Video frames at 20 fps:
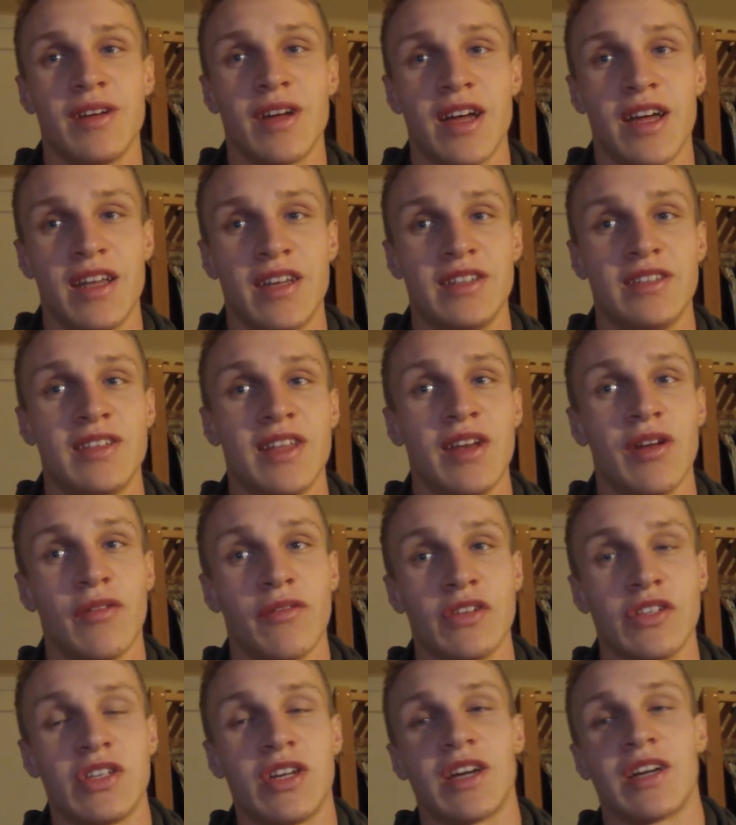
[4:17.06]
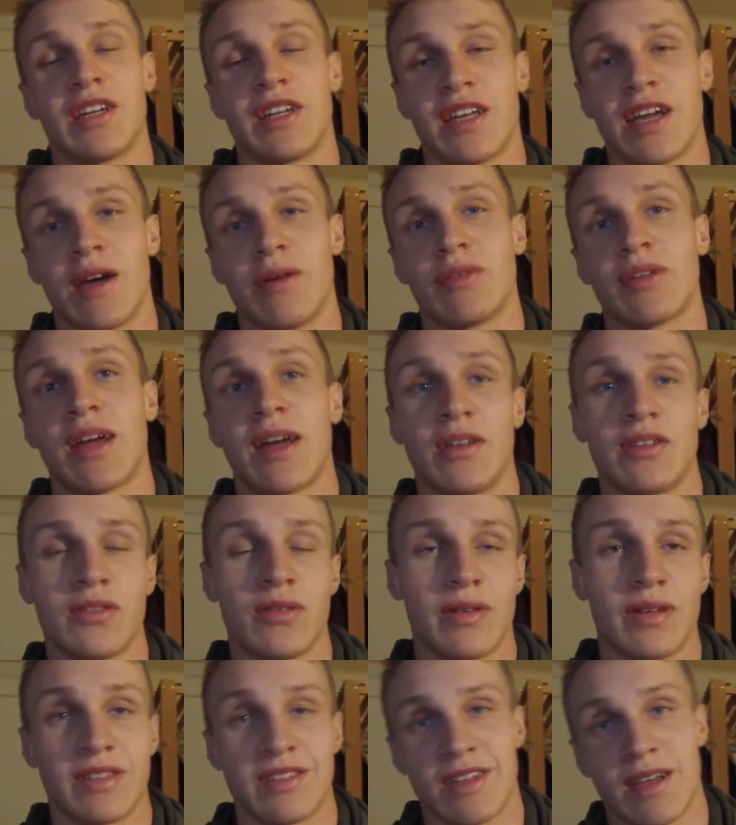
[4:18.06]
And then obviously I could count down
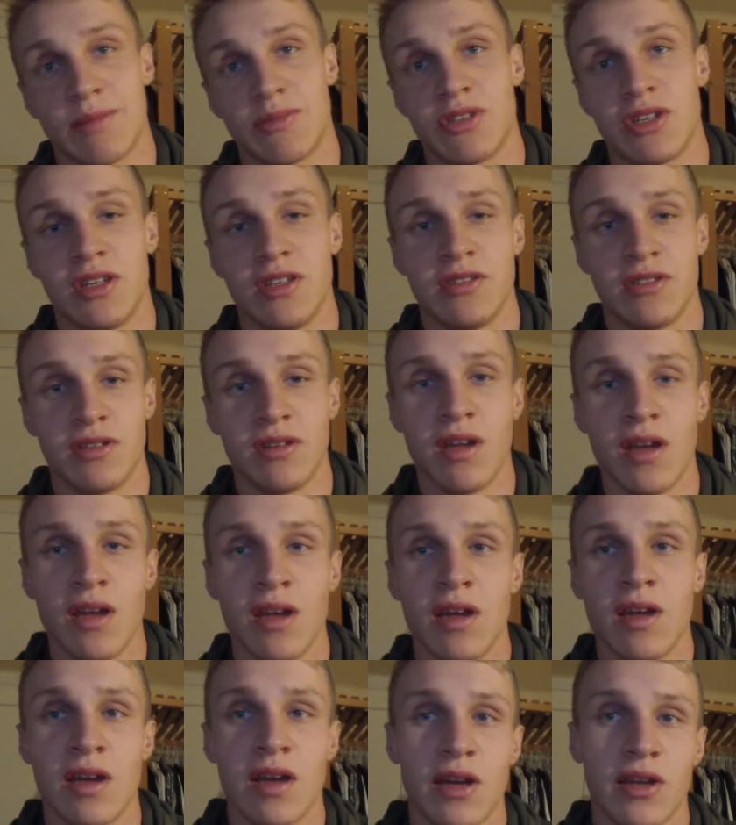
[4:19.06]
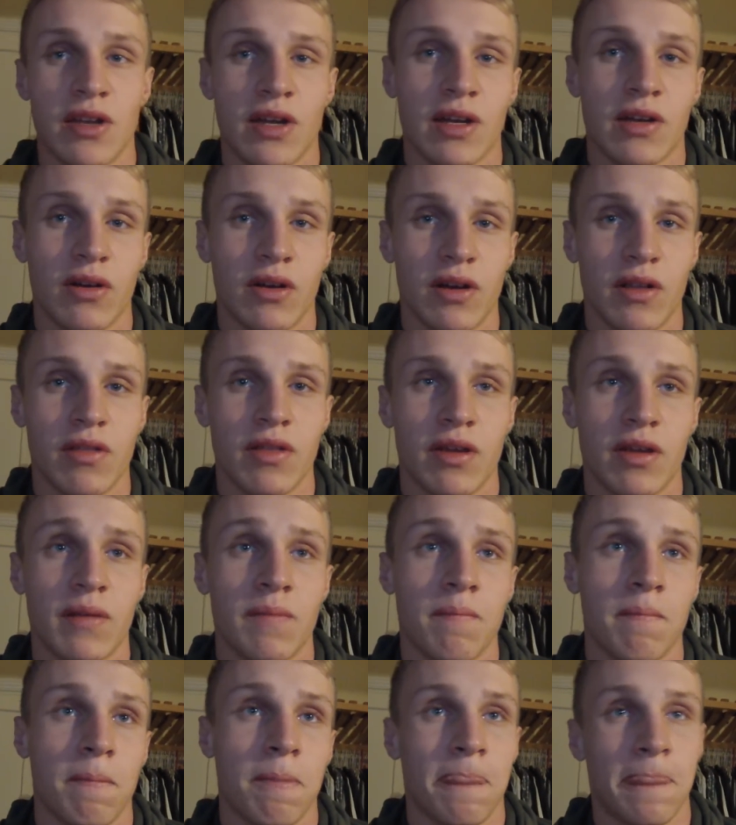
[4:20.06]
to the exam season and that kind of thing.
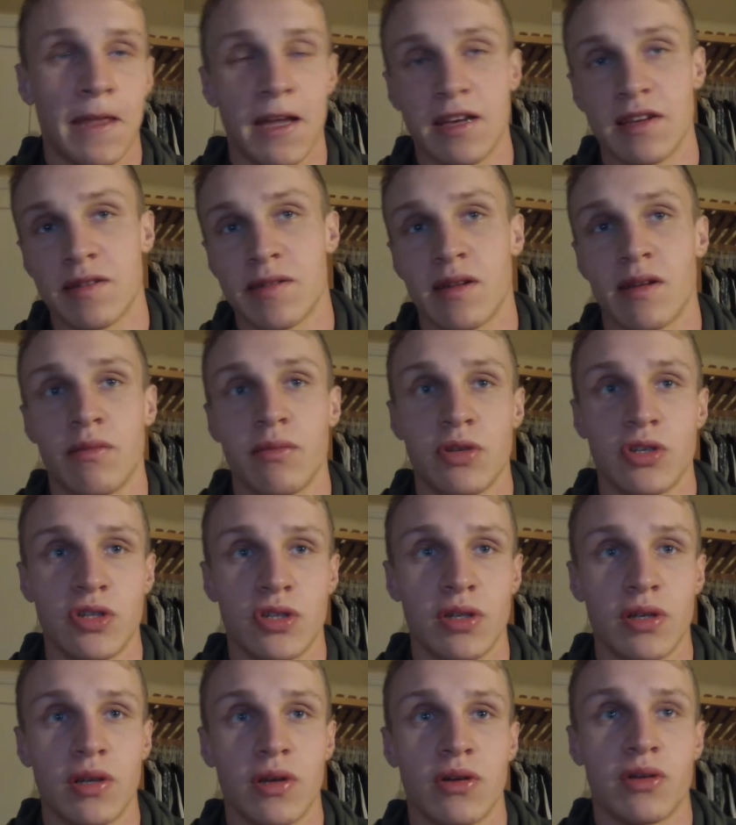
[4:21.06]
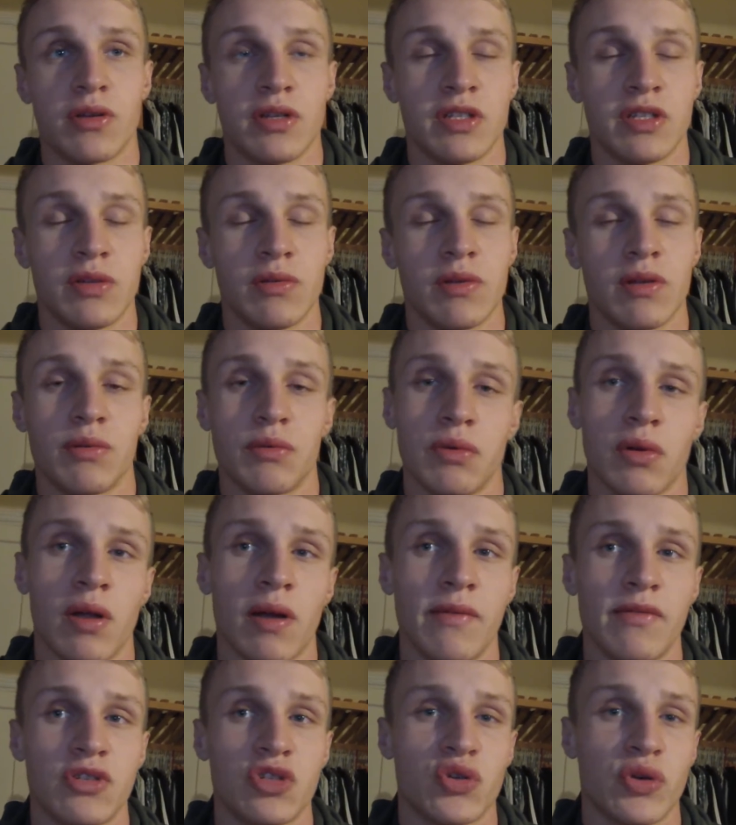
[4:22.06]
Nearly like wish you good luck, could do little
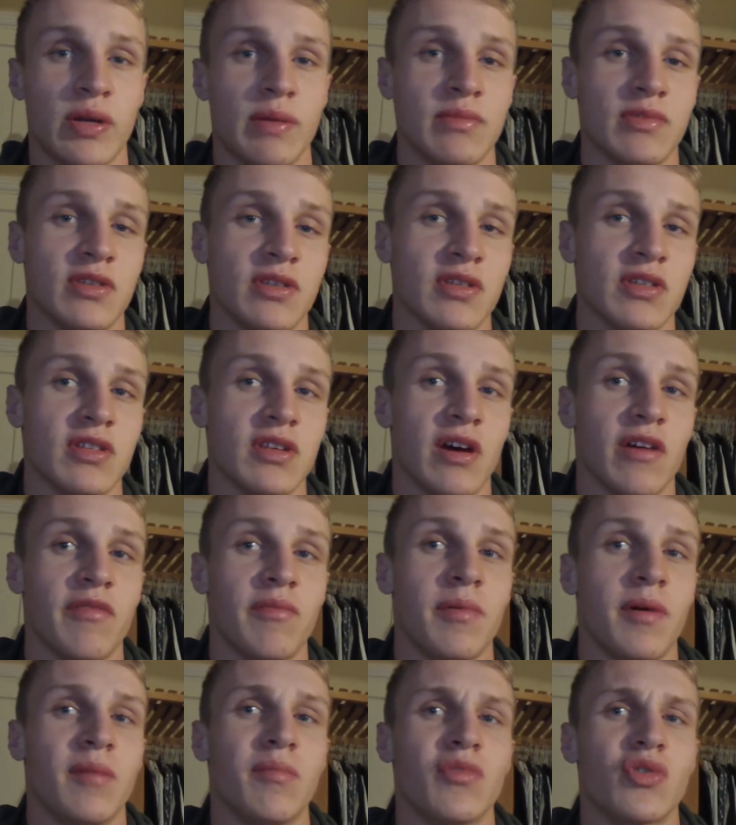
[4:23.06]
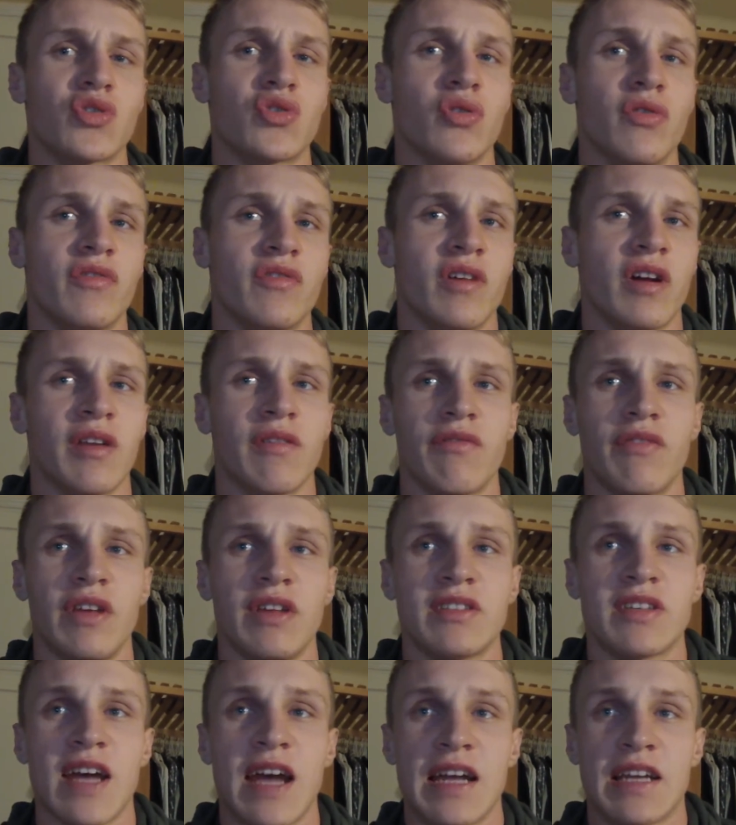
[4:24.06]
live streams and stuff, but I'm not sure, I don't
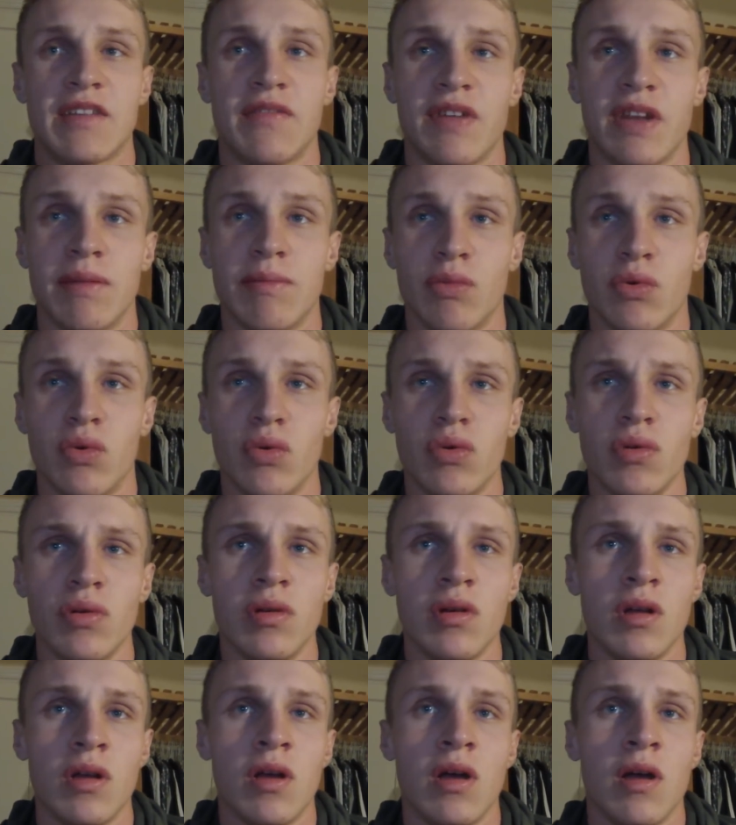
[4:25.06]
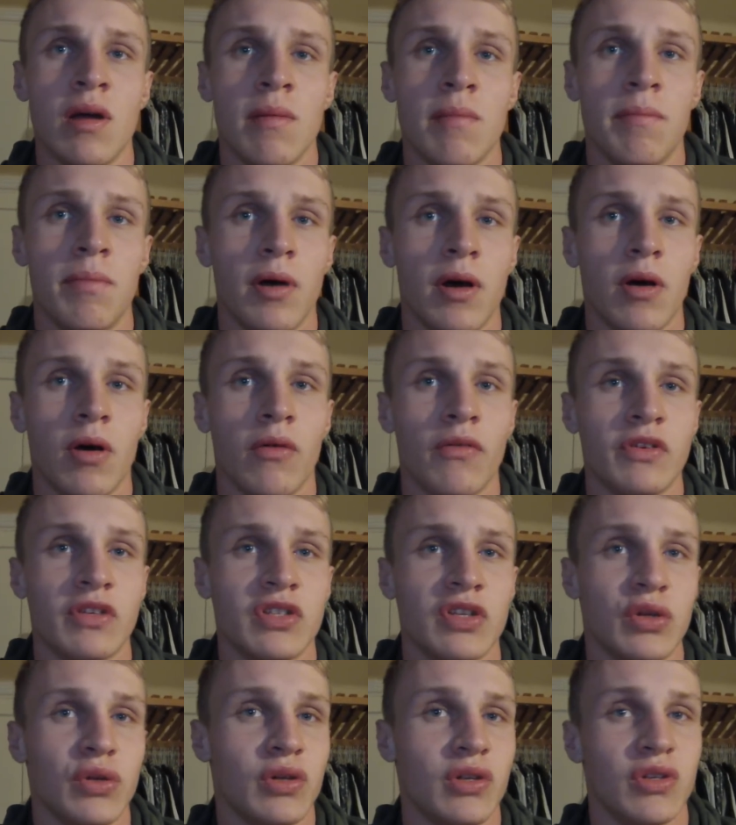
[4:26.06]
think he's active anymore. But
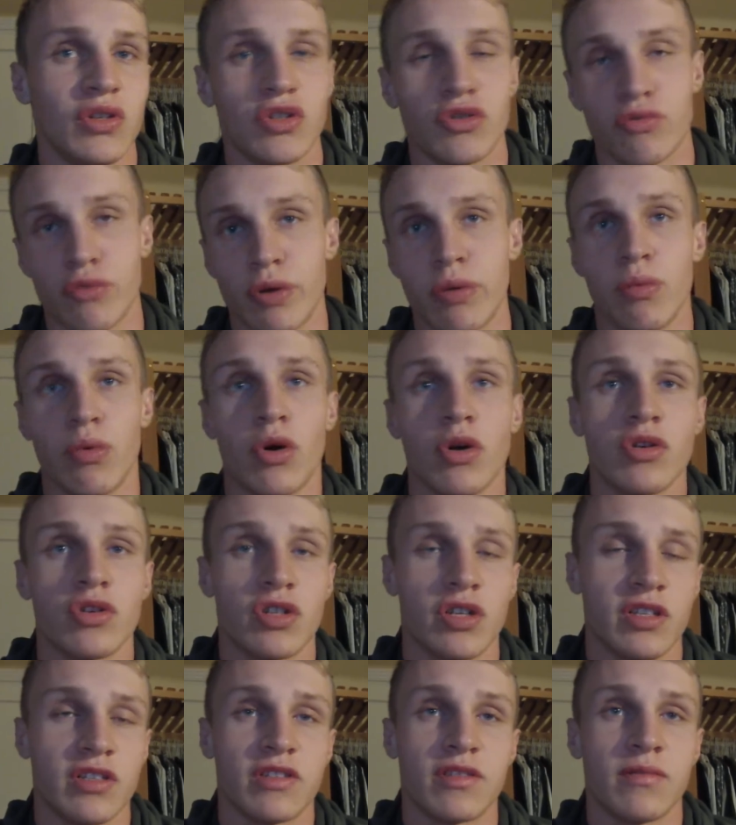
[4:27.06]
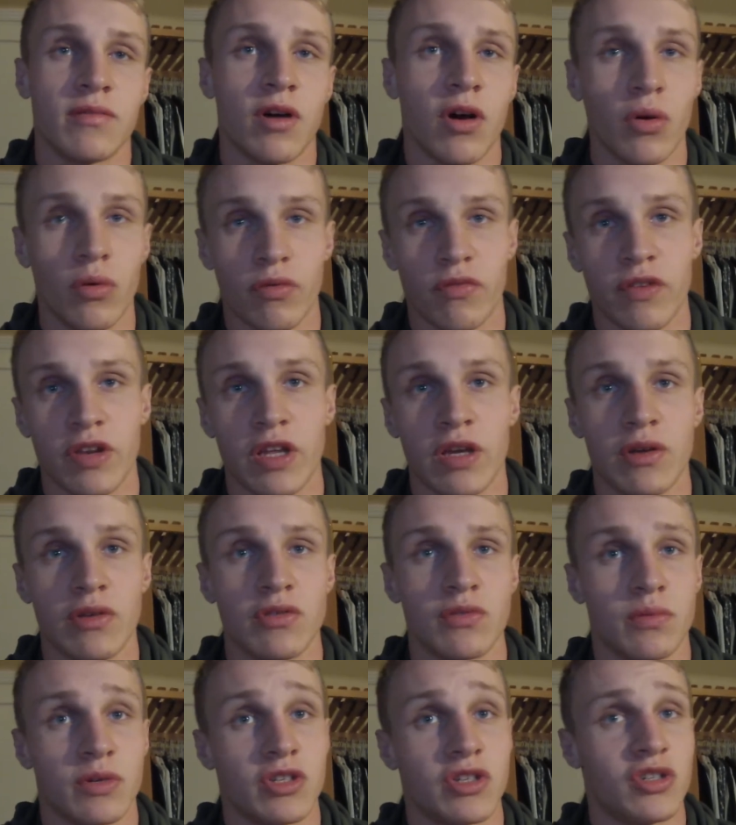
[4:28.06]
obviously you can just rewatch his old
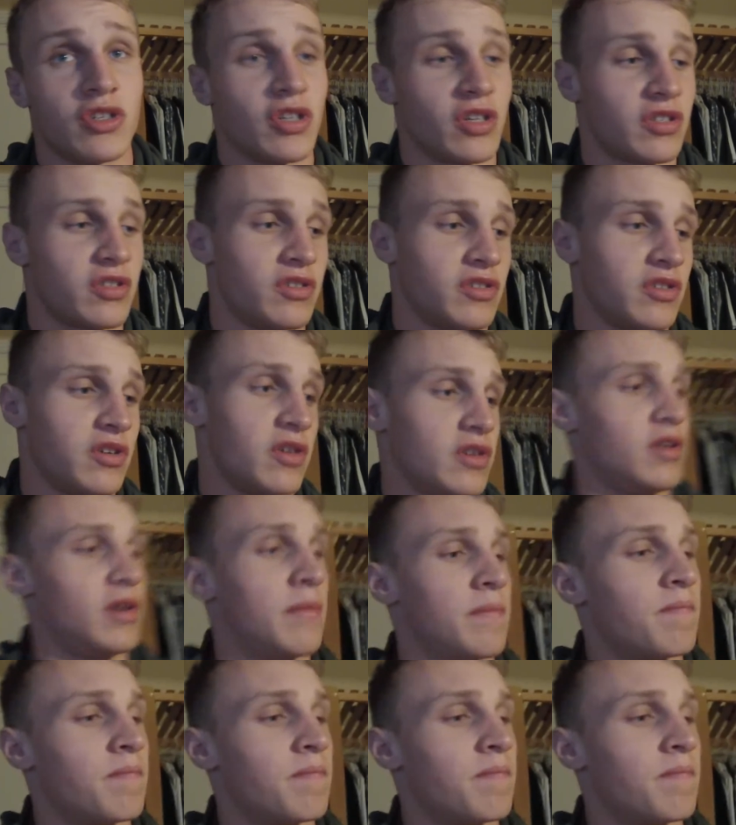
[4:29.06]
videos, which are just as good.